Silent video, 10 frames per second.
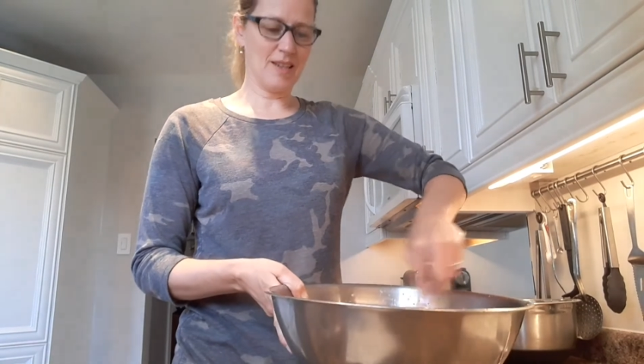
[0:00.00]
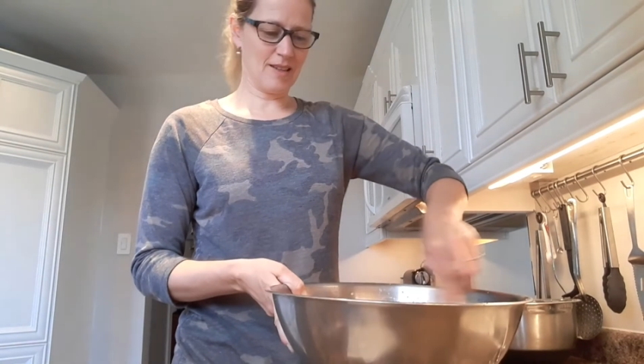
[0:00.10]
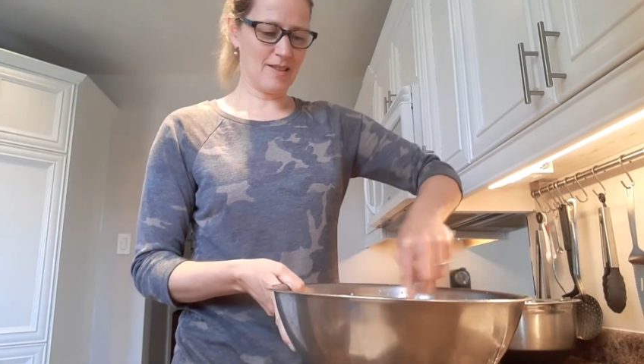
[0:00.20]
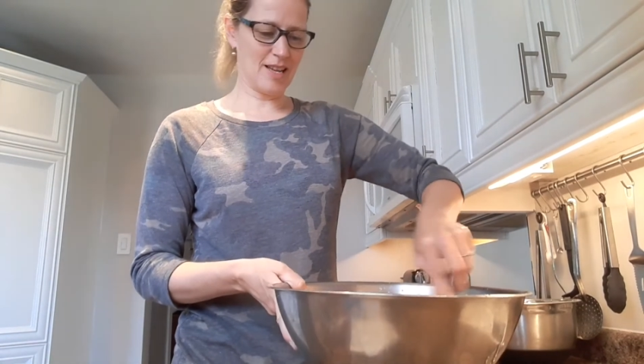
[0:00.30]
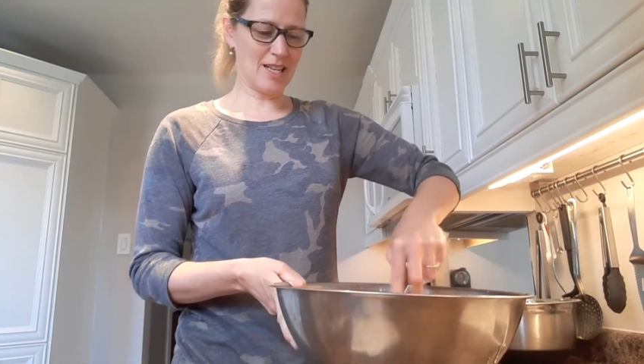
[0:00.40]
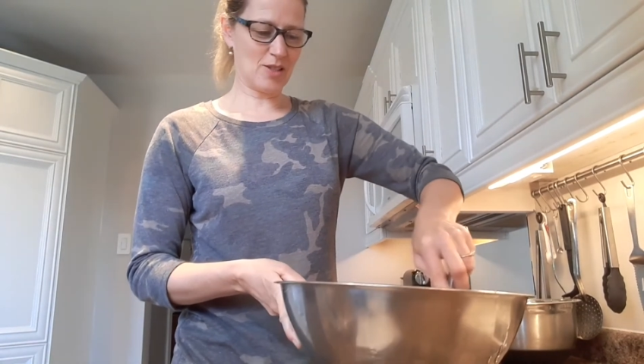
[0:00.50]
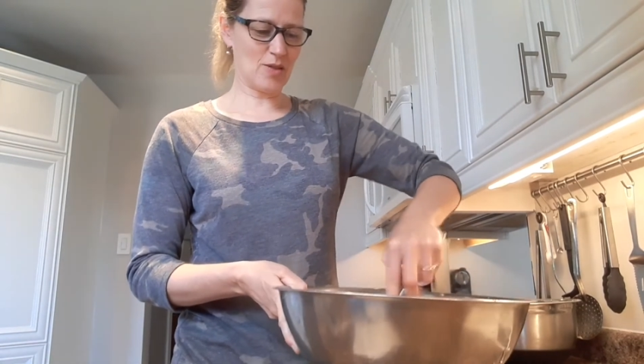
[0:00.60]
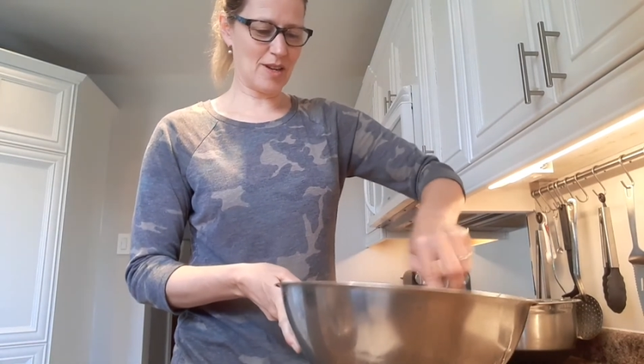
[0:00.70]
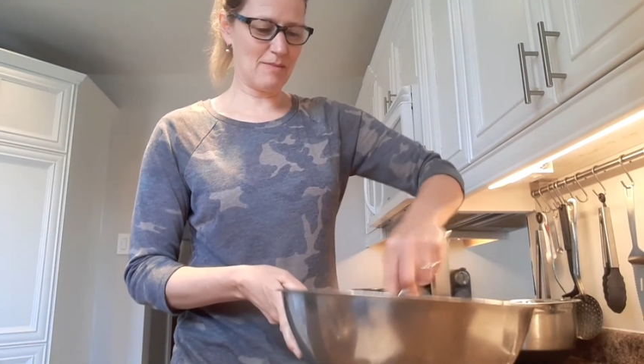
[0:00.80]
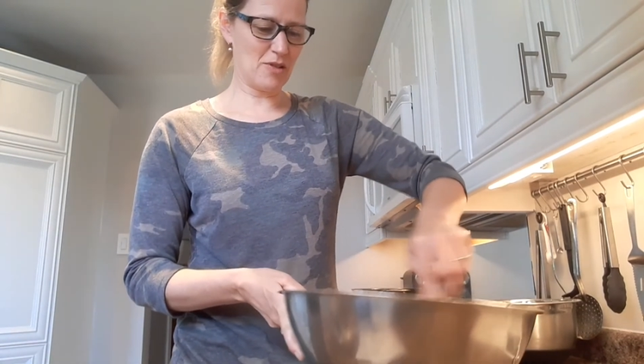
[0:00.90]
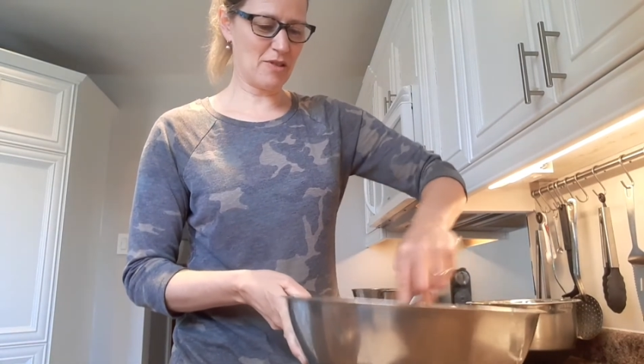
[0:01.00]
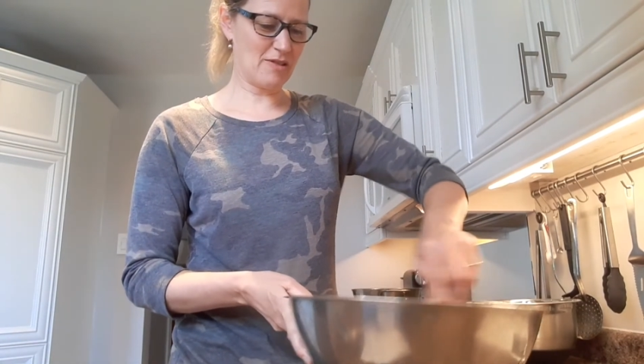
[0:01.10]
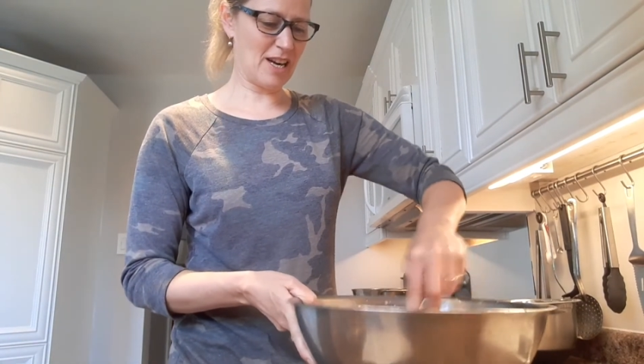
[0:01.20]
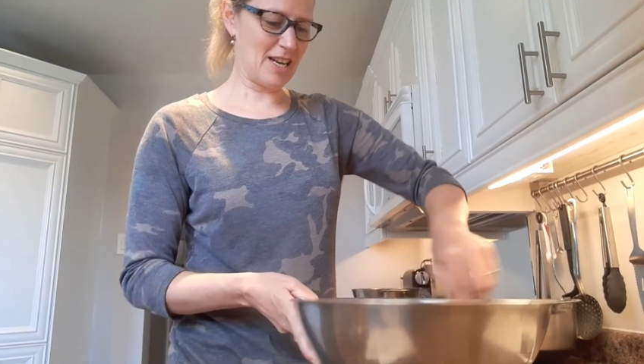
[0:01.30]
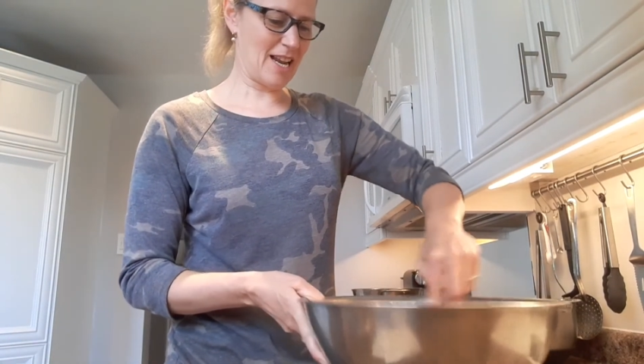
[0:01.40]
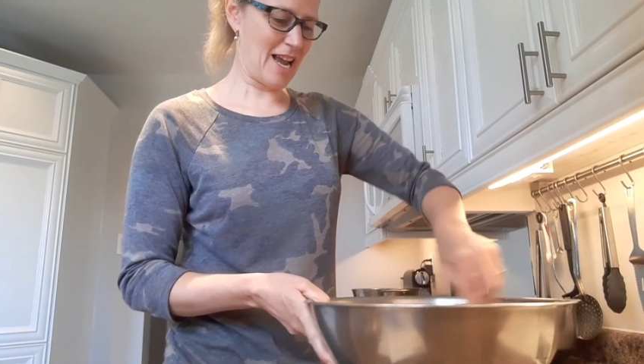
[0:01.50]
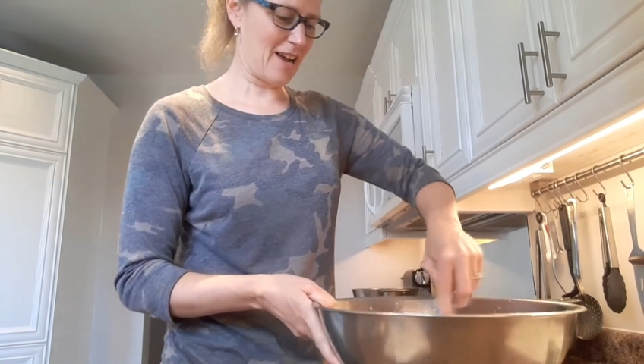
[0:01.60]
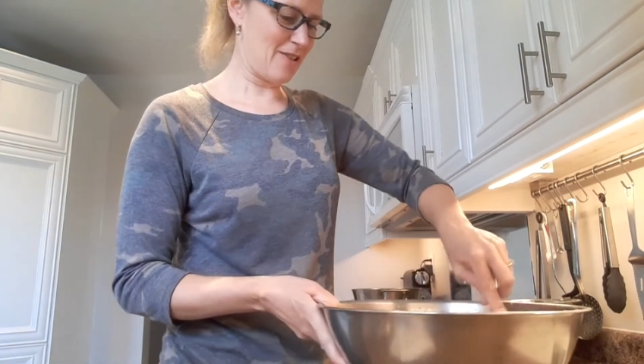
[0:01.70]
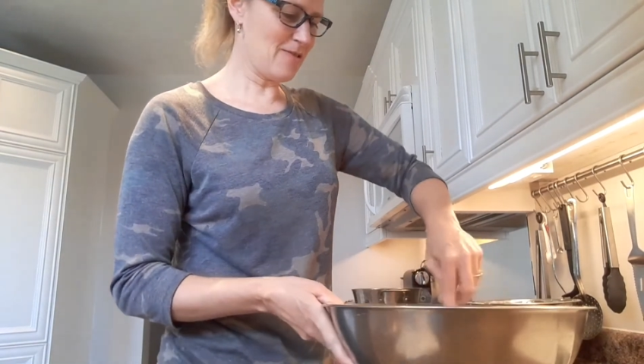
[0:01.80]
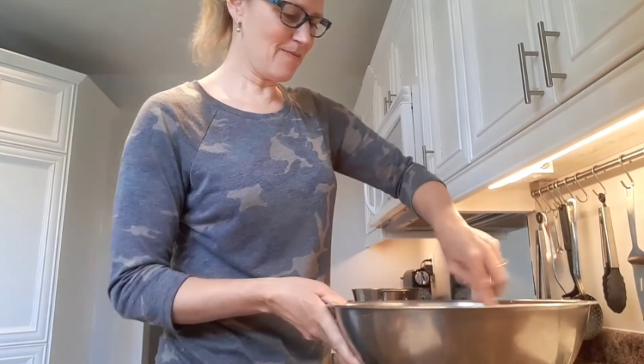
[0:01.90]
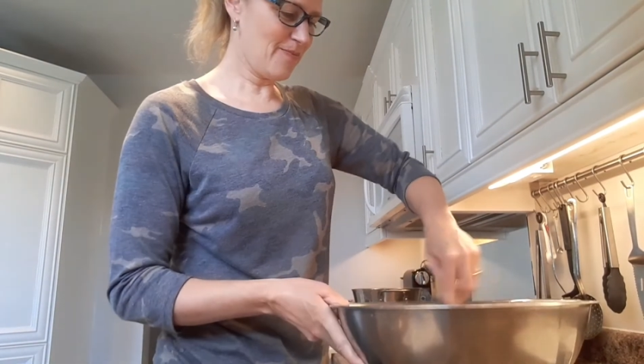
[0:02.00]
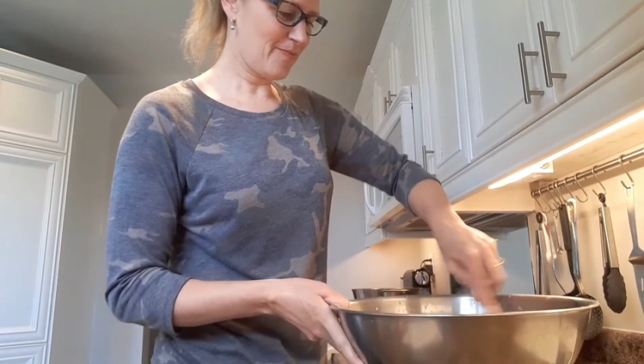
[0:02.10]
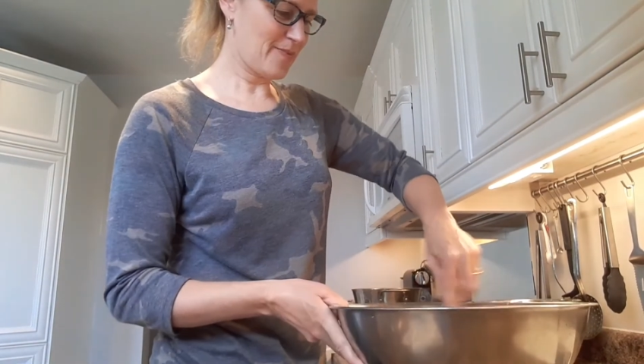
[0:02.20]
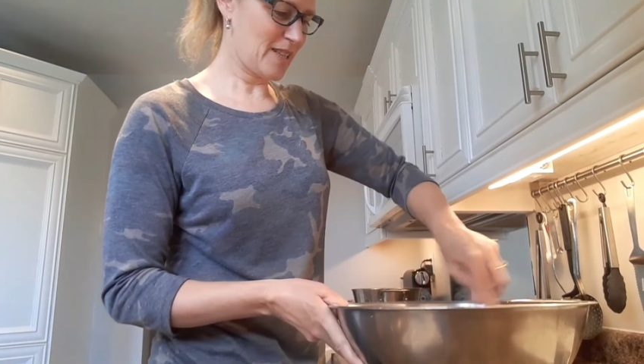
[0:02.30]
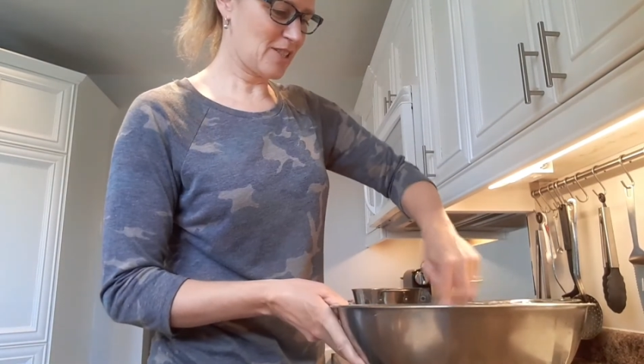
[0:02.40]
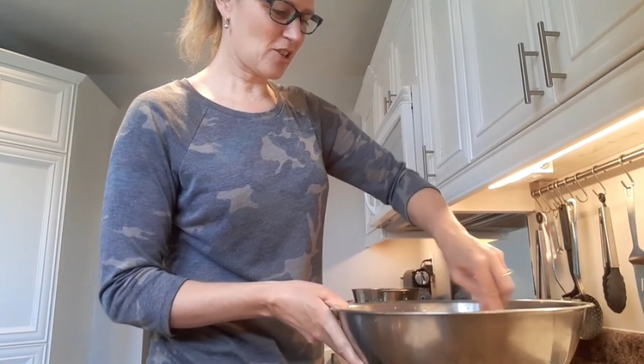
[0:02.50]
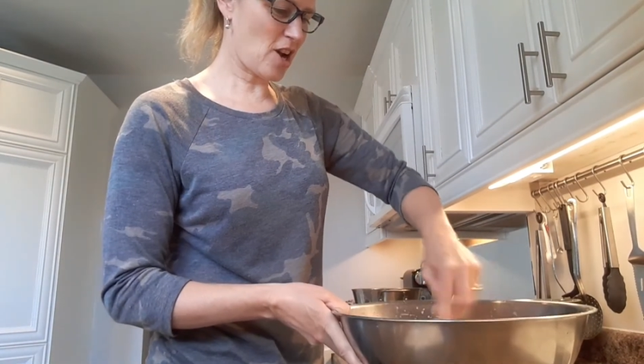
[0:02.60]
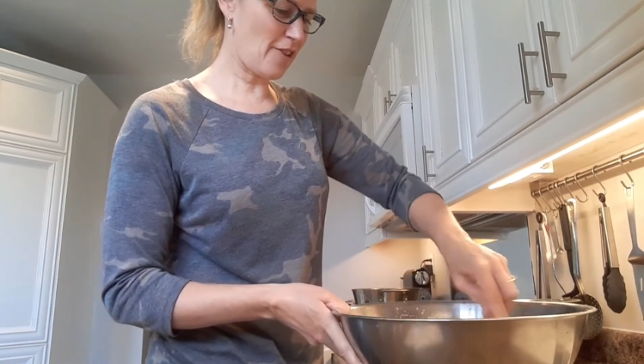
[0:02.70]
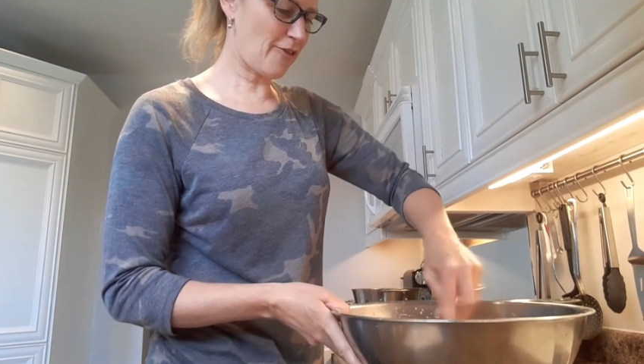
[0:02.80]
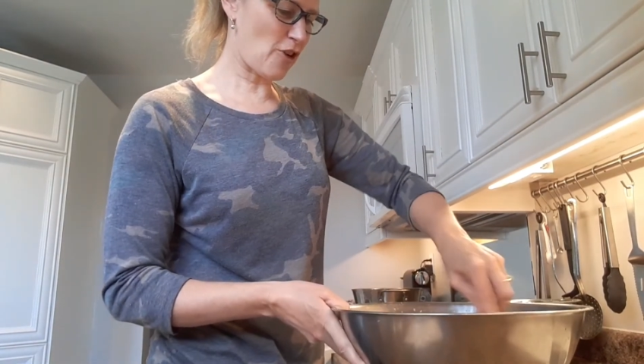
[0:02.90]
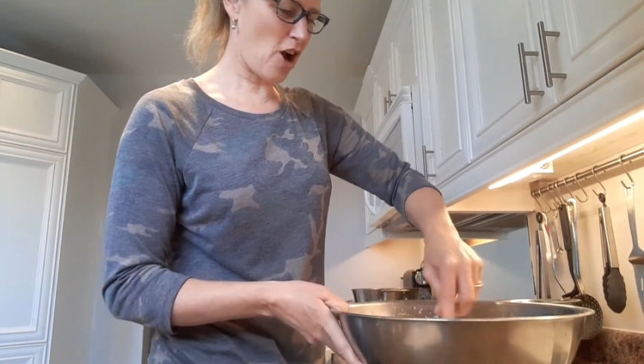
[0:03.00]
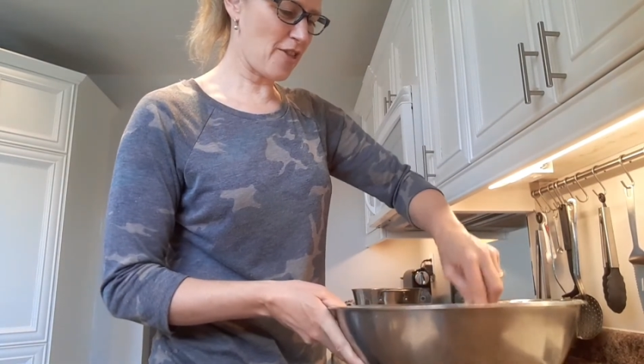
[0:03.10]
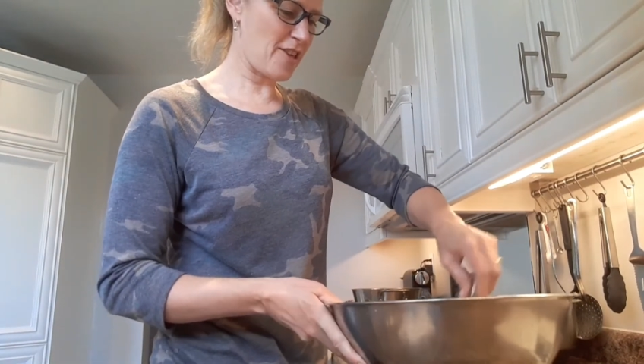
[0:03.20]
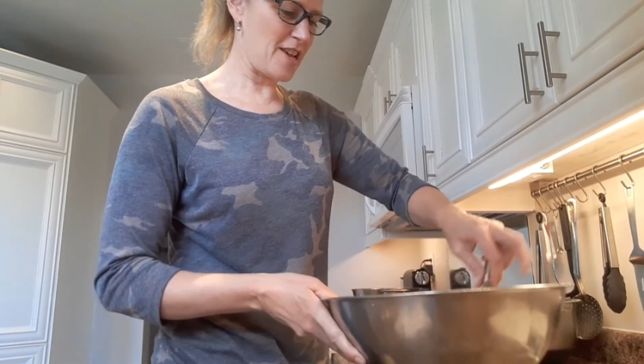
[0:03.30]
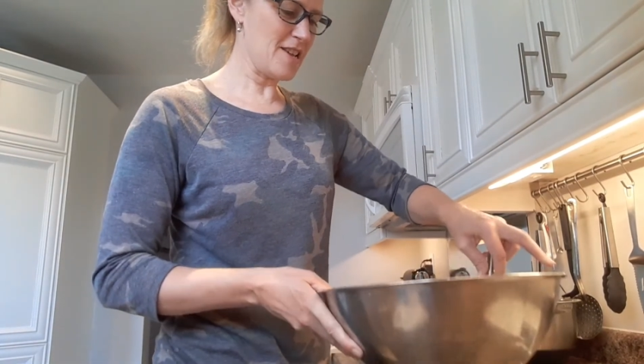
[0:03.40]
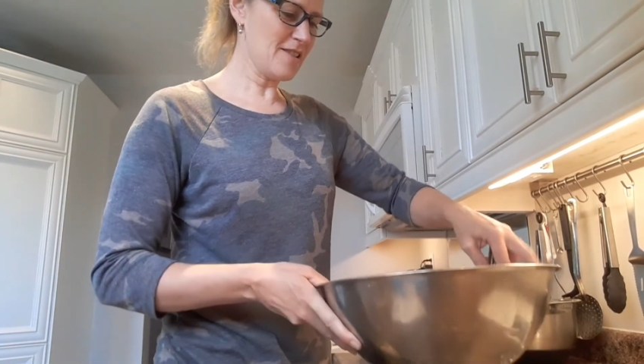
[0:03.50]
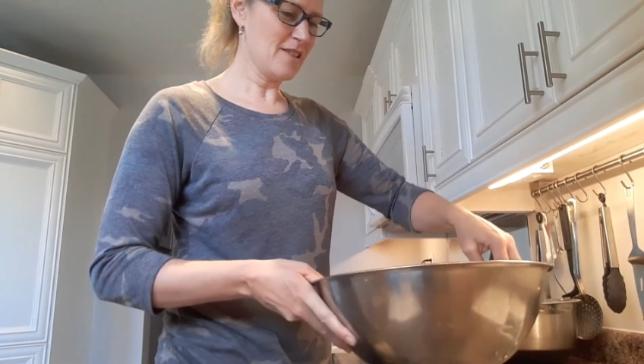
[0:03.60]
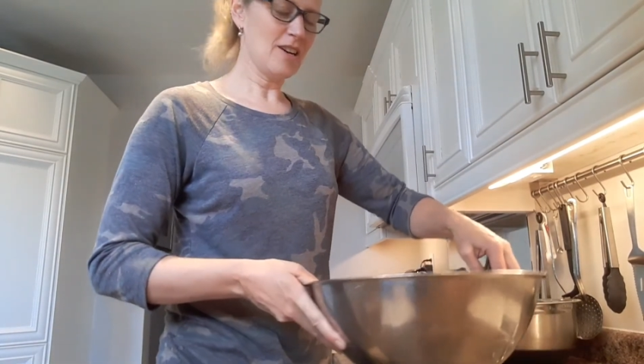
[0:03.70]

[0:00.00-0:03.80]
And that's what I'm doing right now. It's kind of frothy.